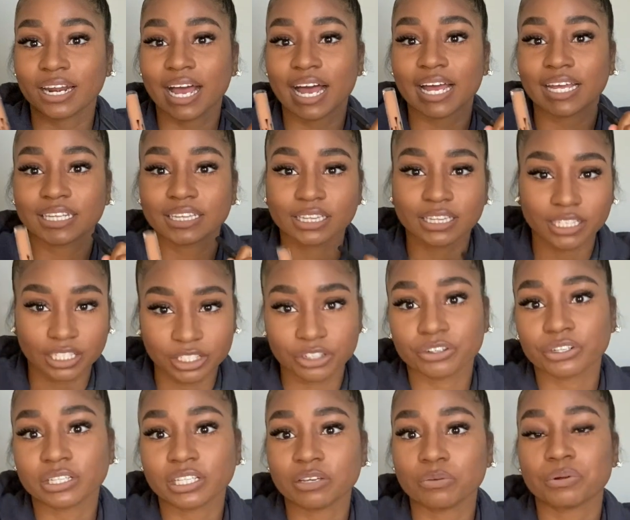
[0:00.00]
I
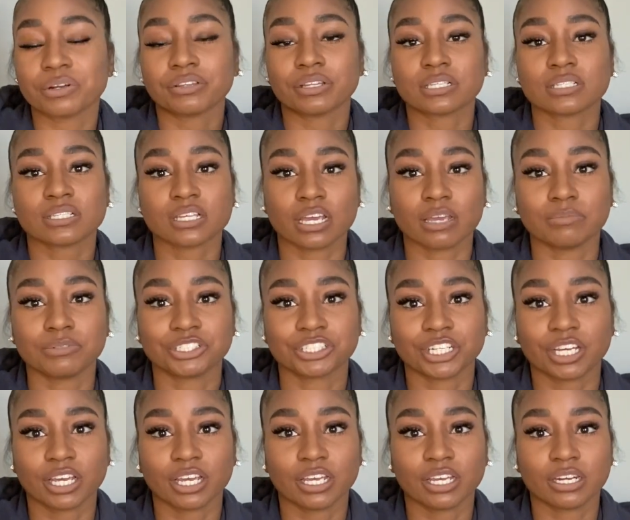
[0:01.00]
literally wear the same
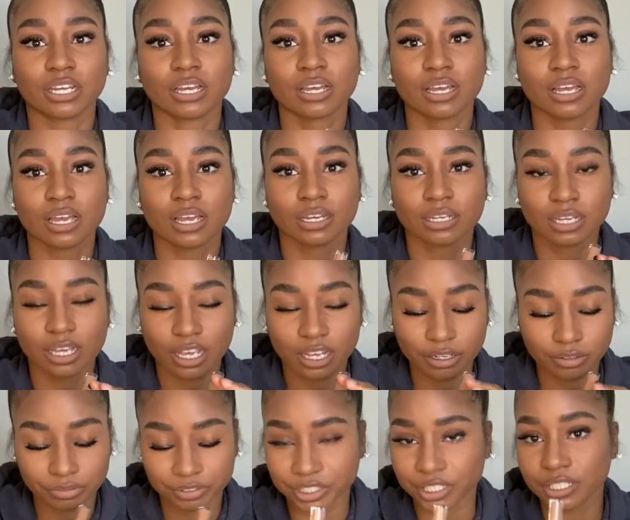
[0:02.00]
shade
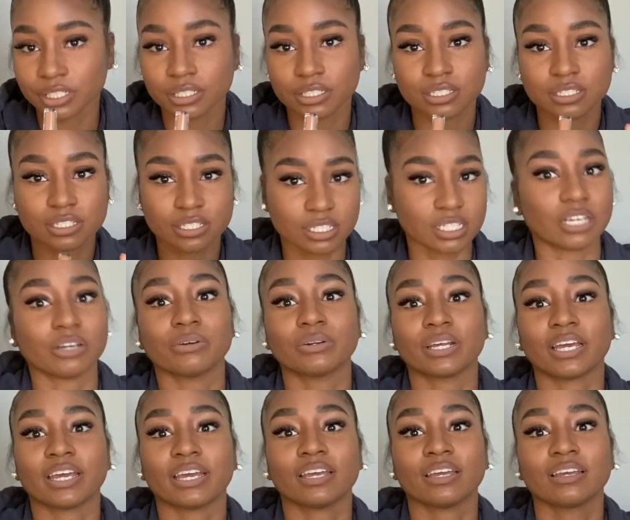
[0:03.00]
every single
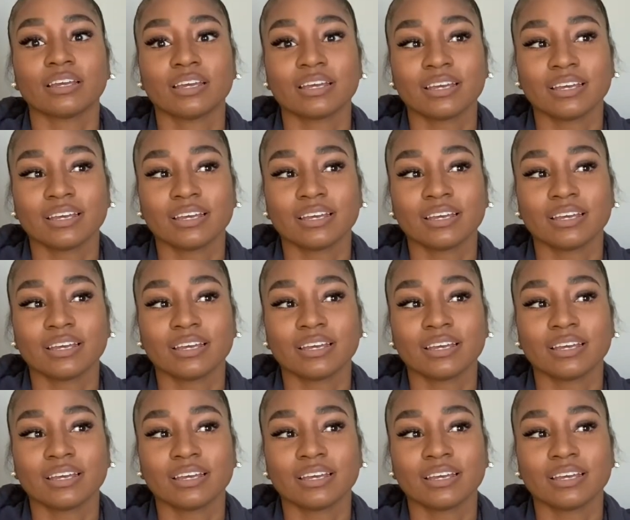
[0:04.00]
day.